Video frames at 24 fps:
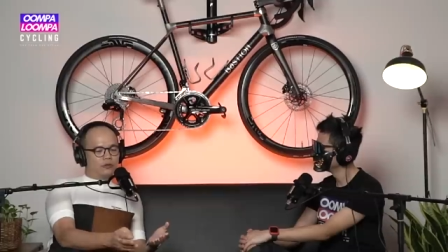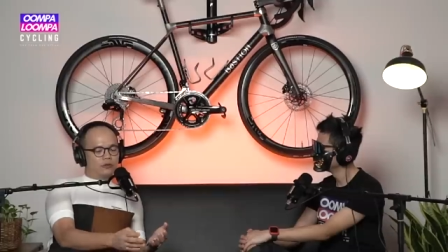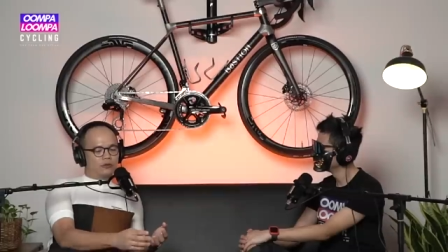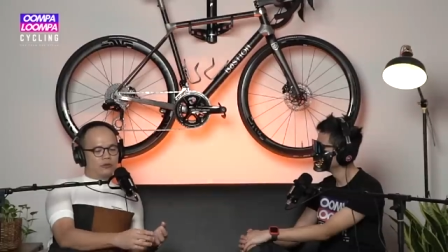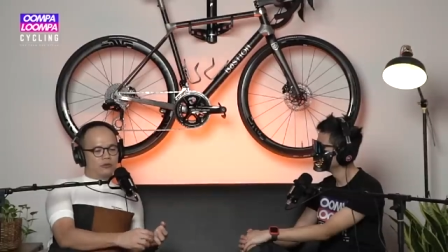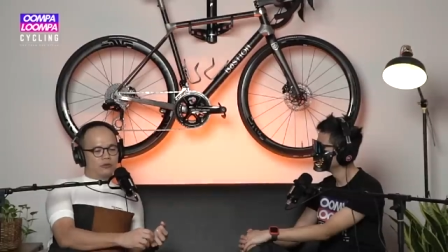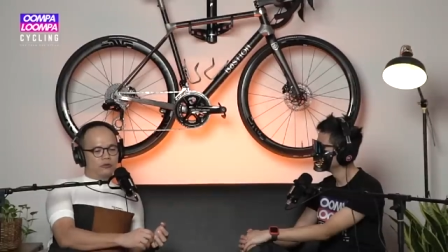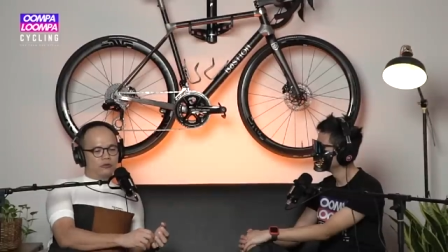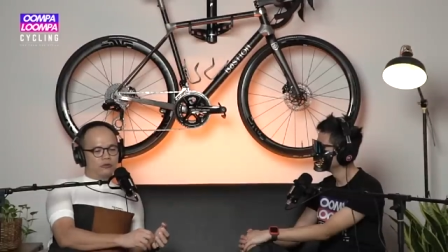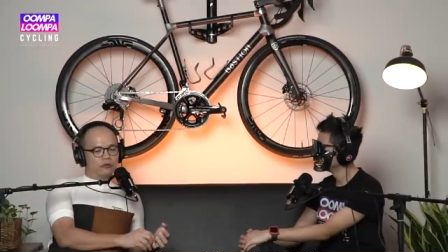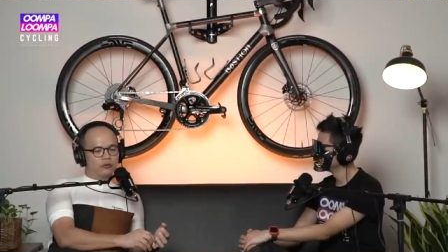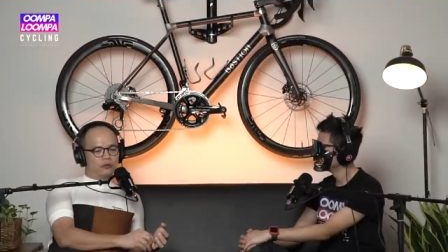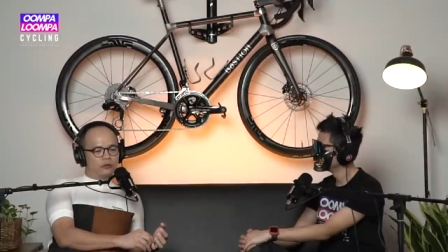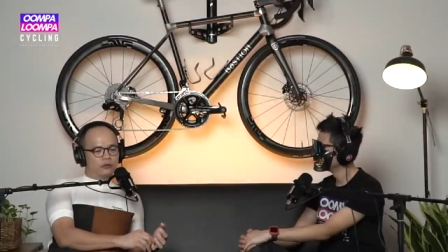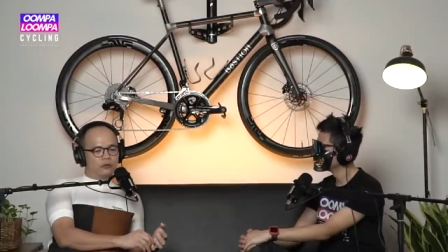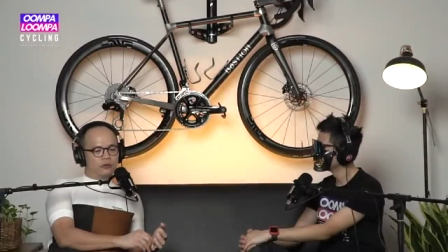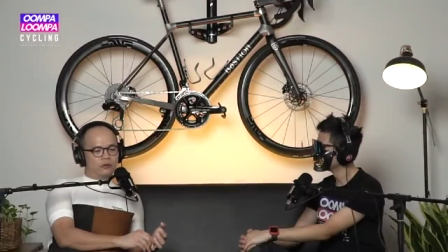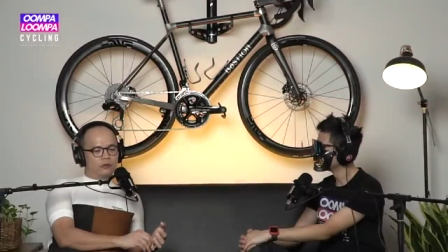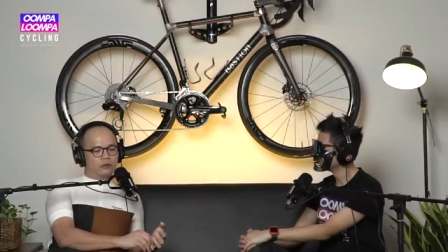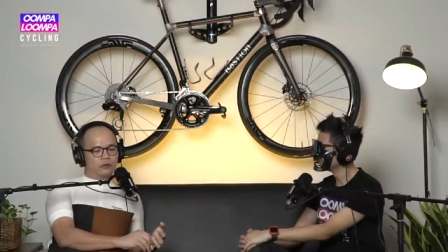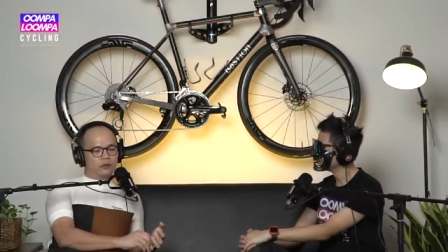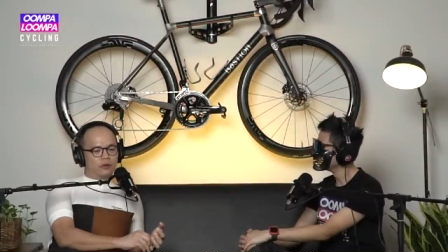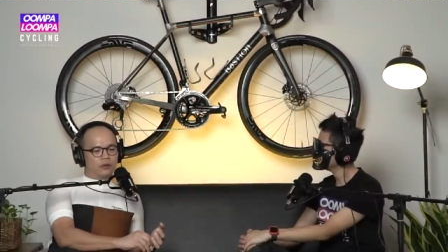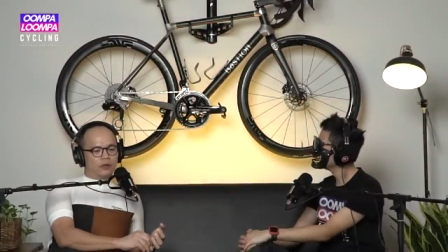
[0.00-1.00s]
looks good.
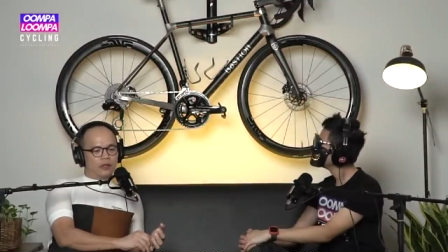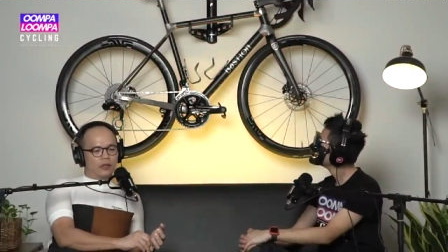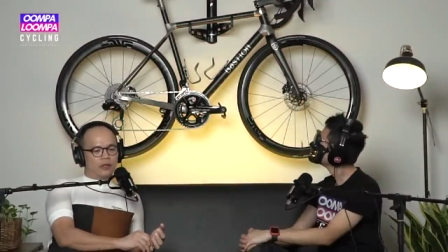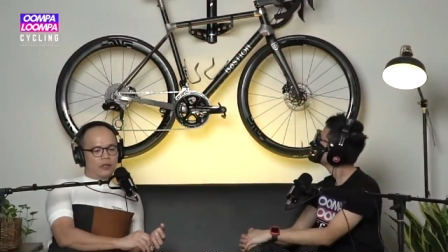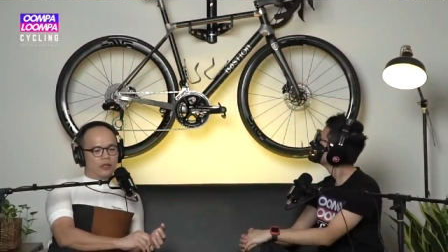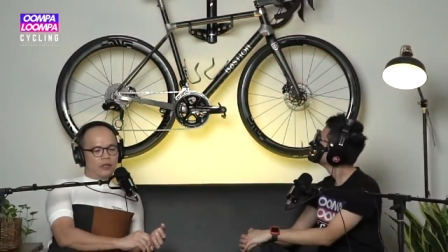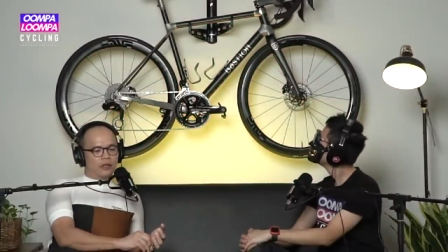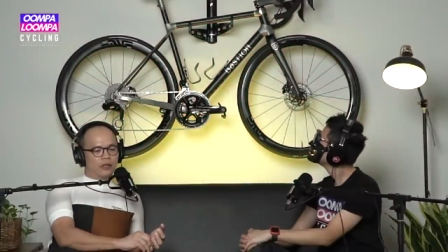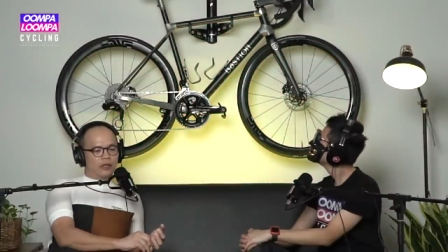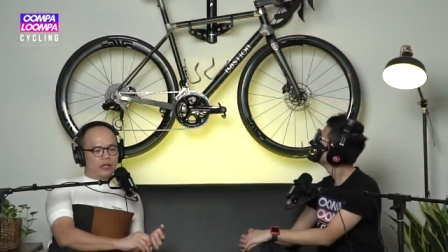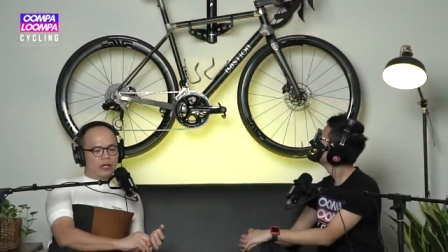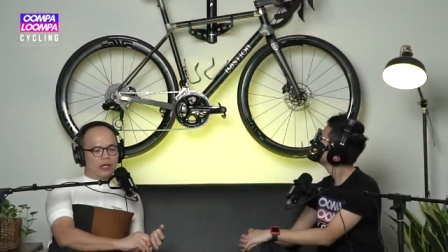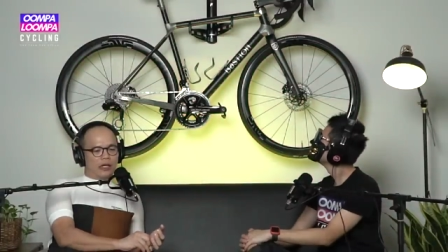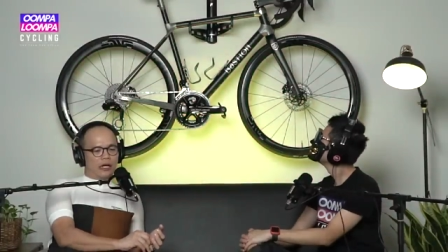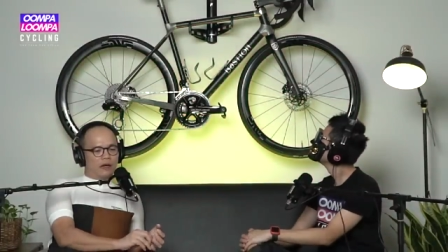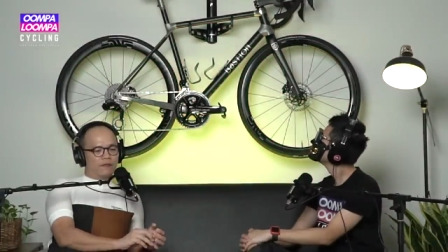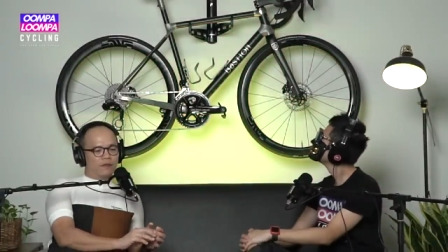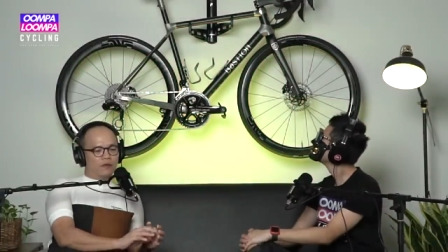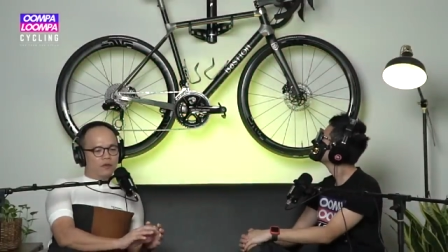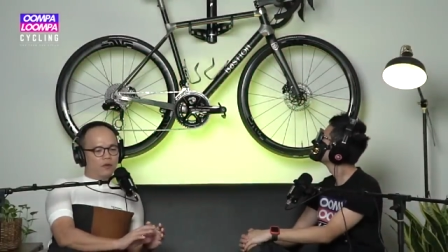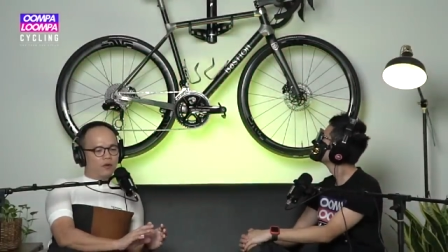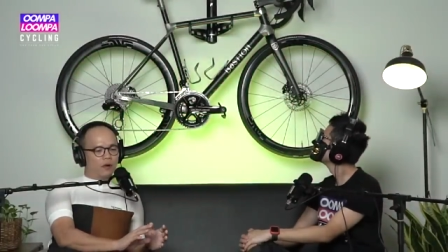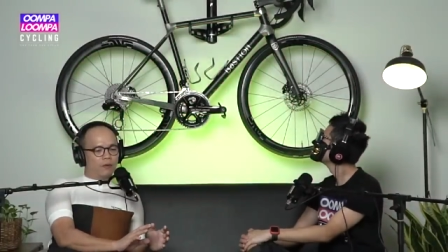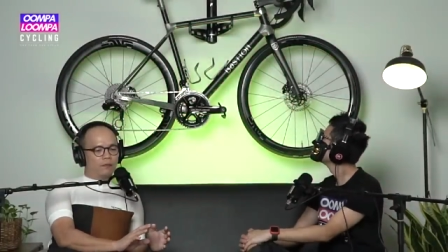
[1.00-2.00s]
Mm. And I, I
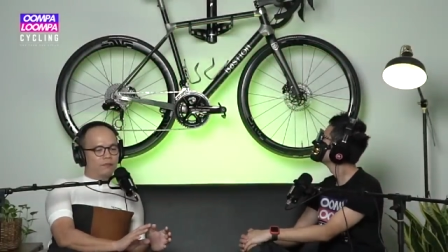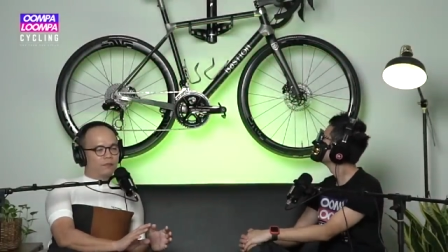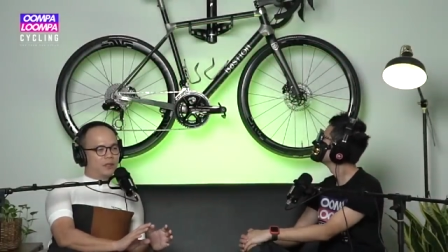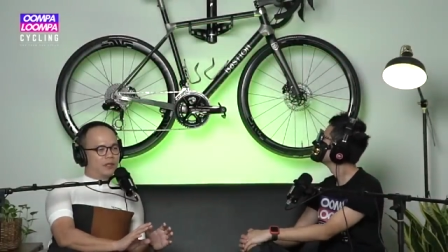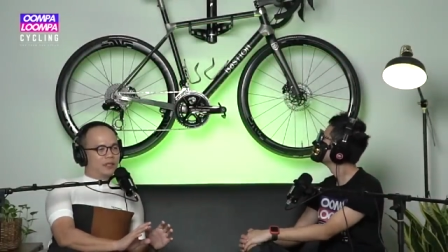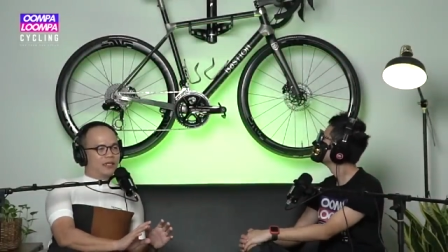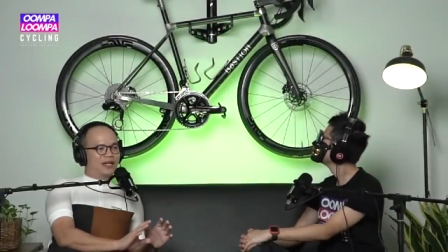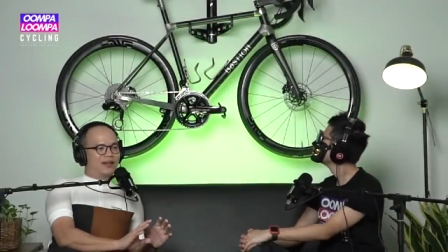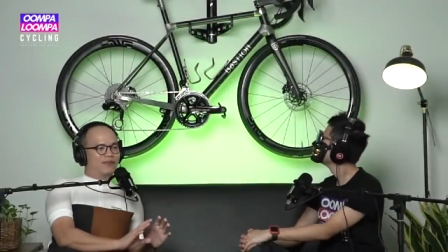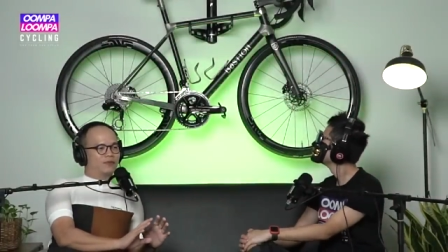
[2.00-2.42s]
have no complaint.